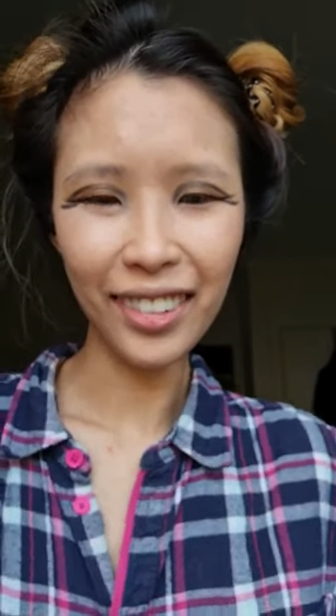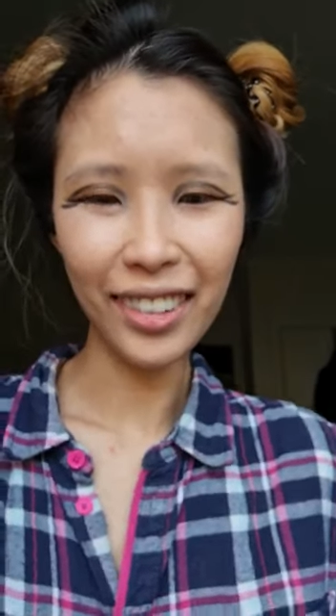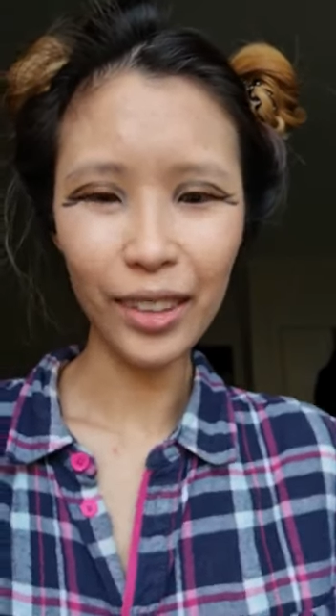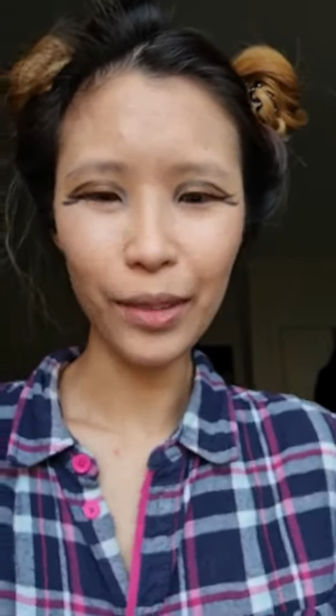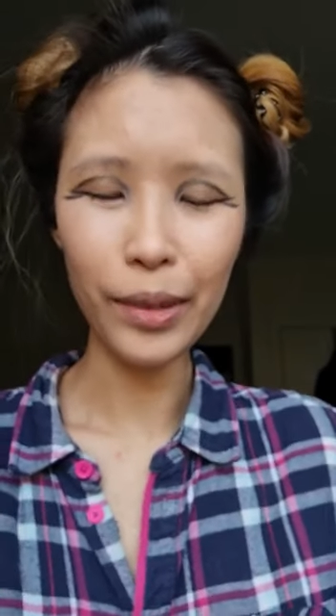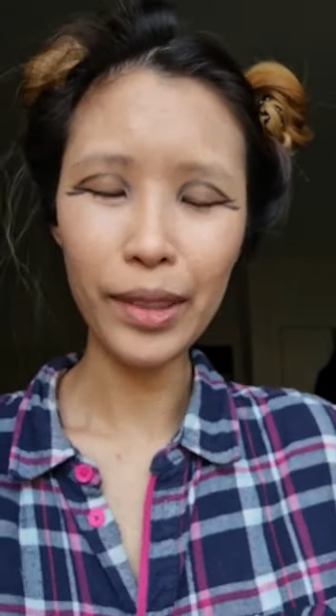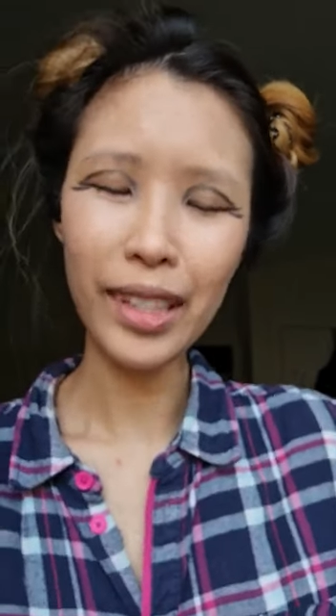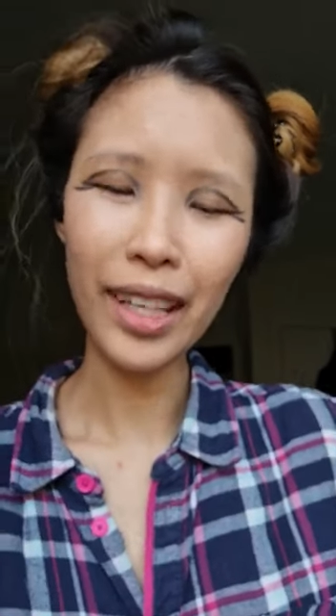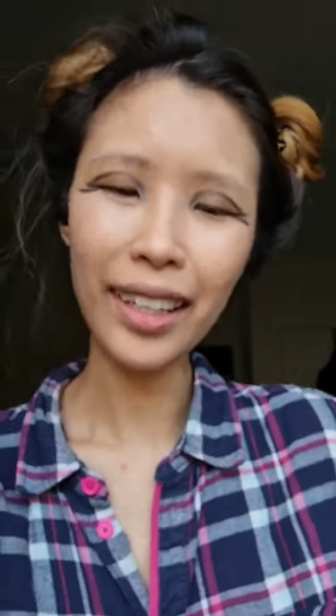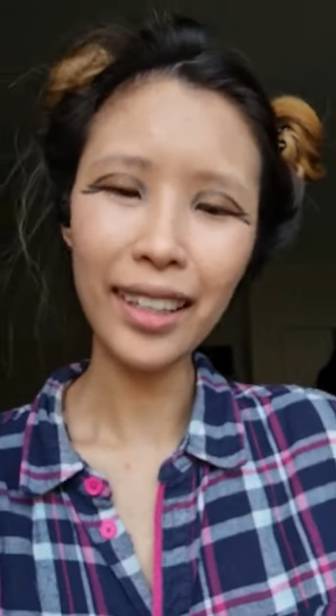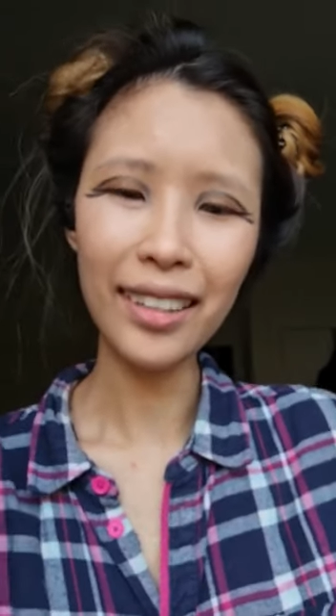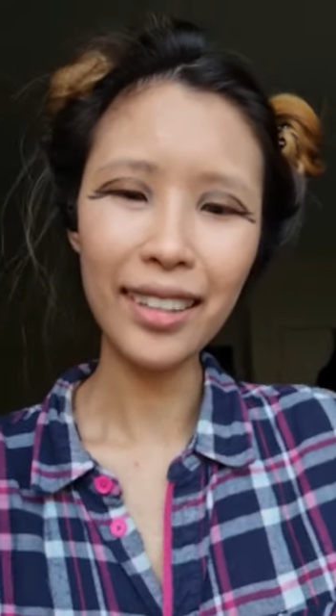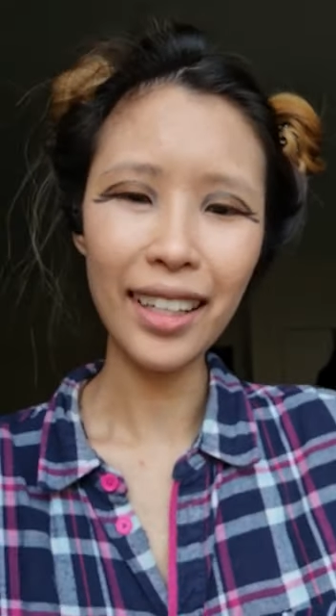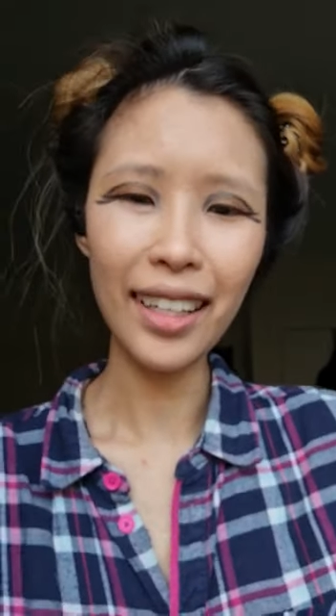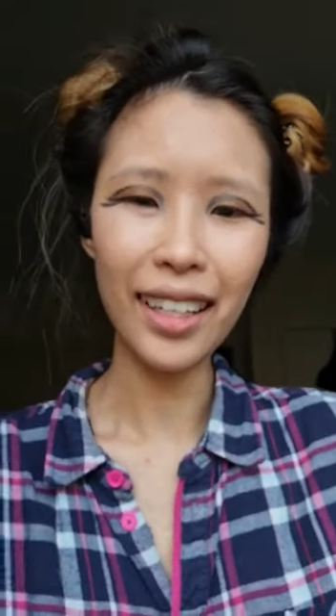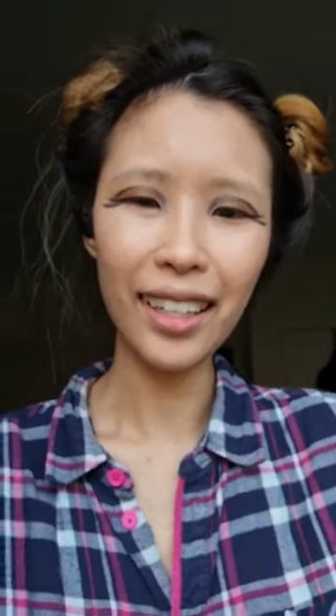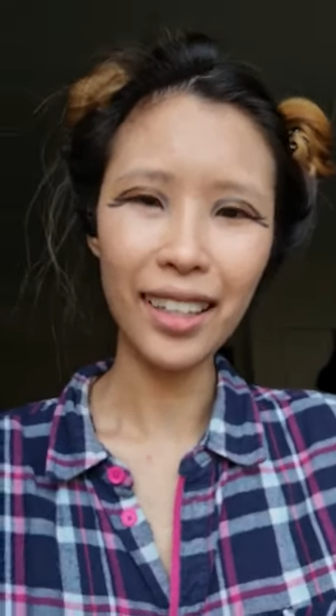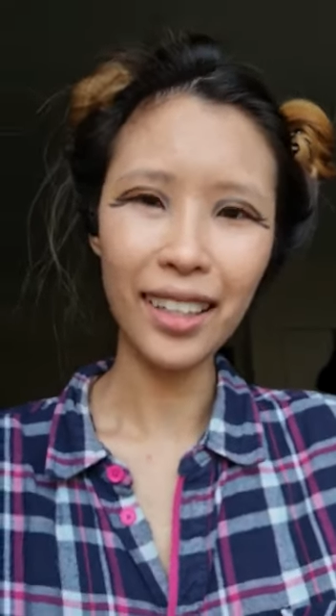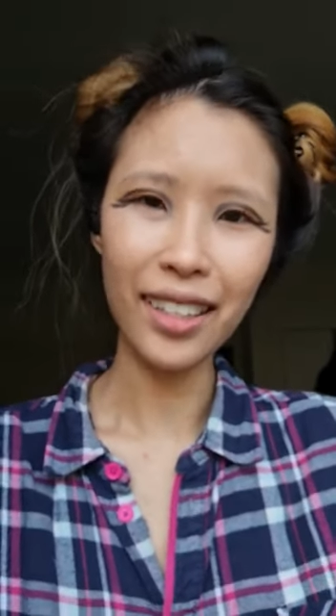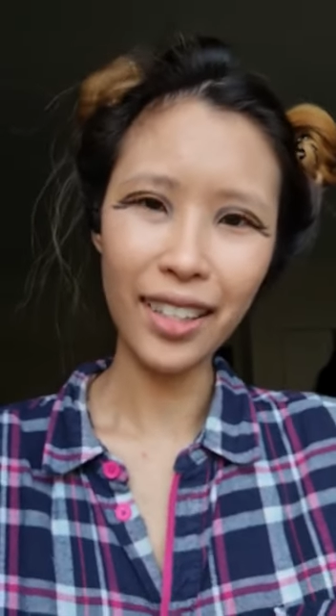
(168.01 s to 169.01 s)
We'll take a
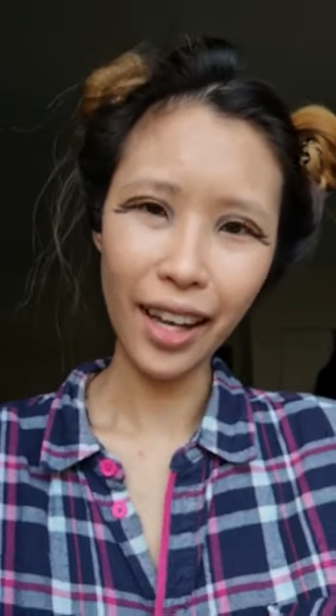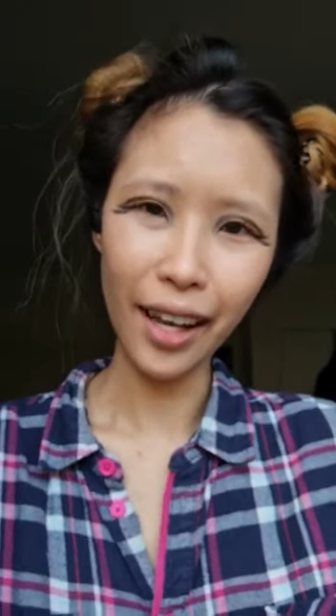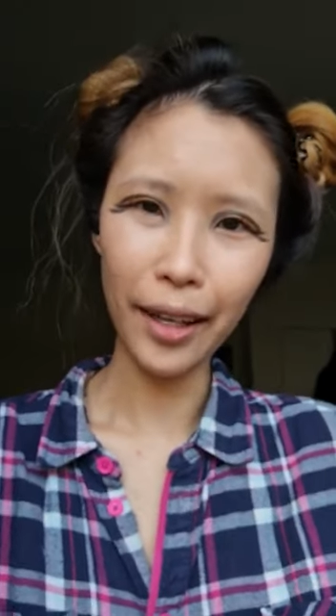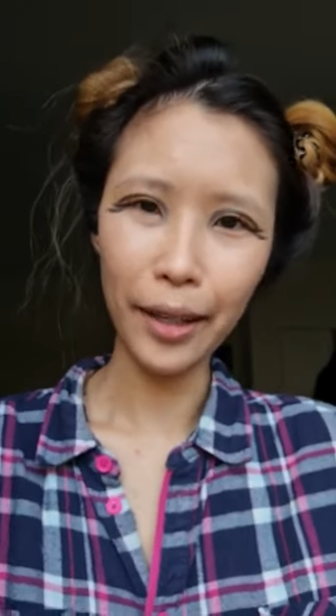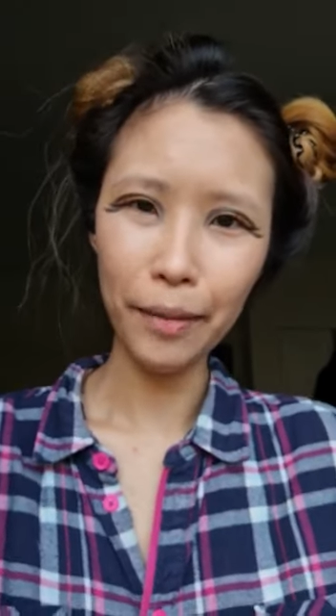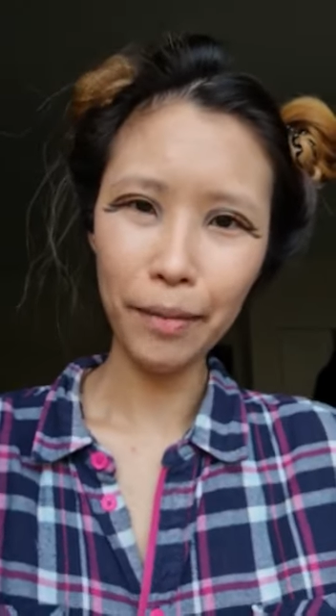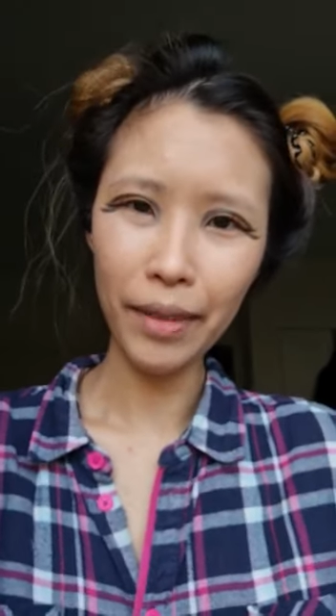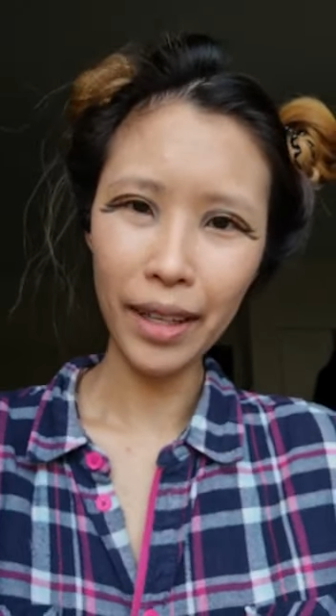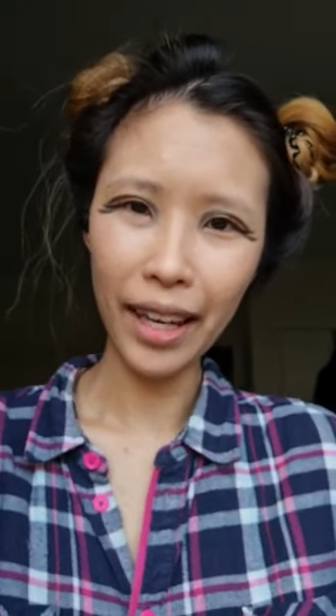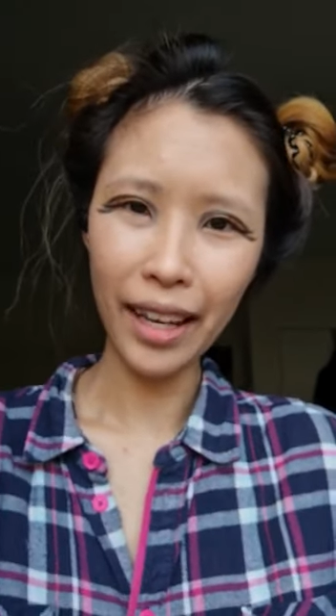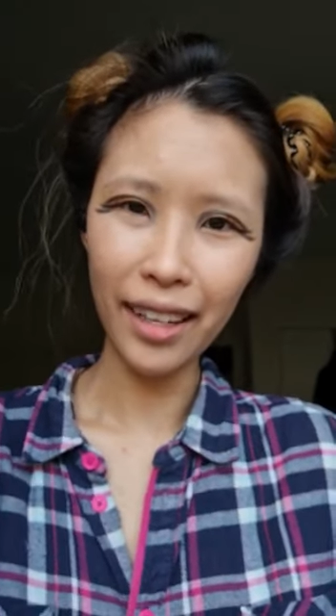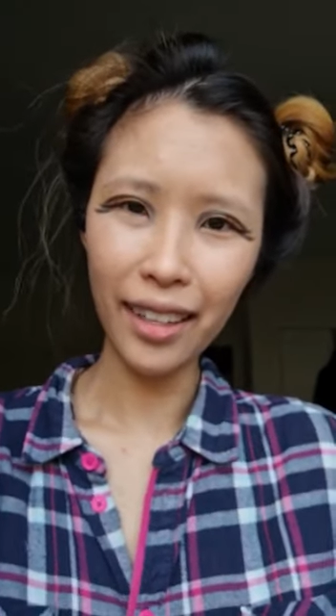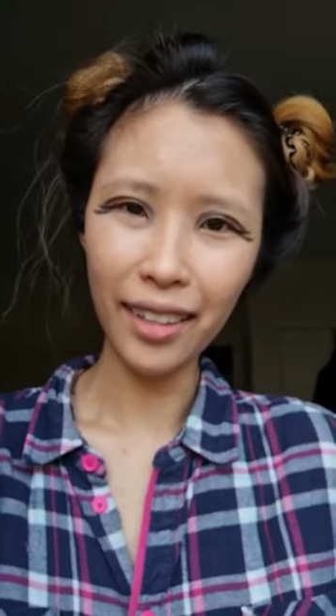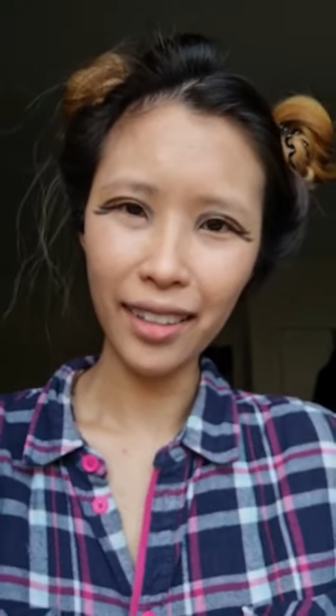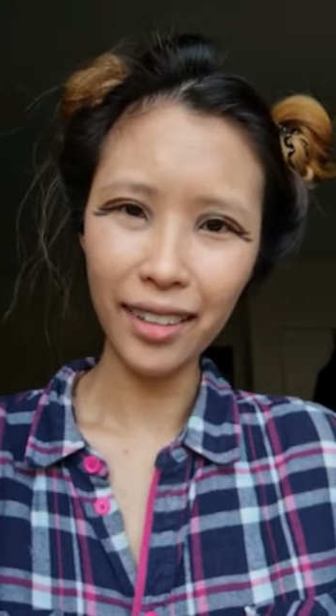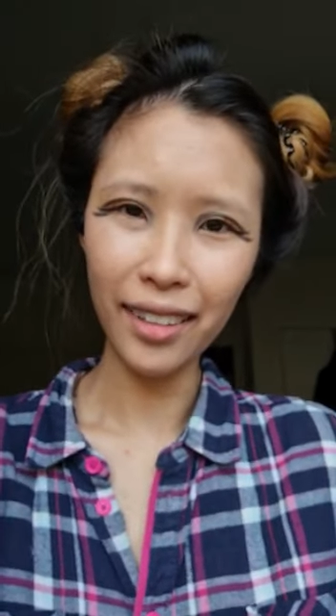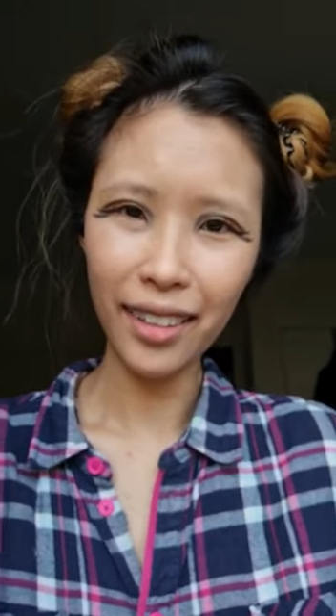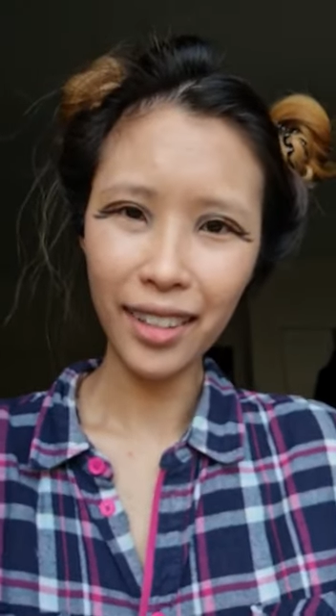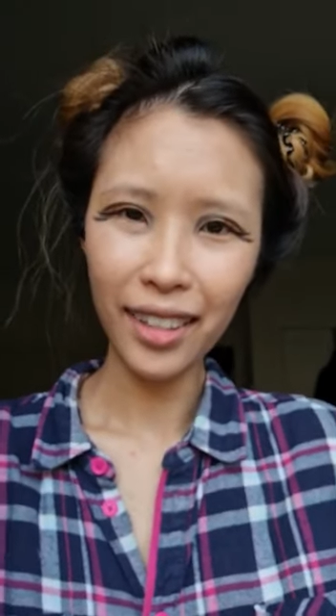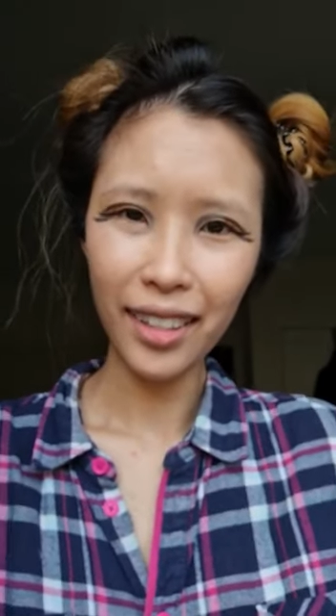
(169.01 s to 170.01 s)
day at a time,
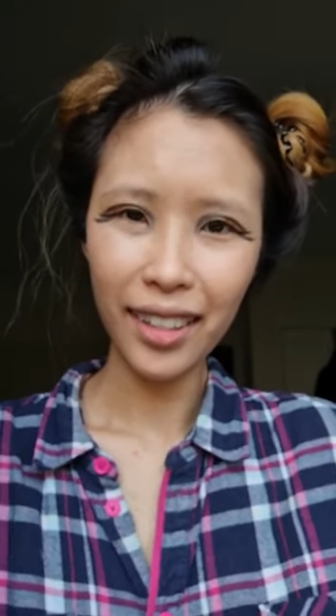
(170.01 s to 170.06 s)
and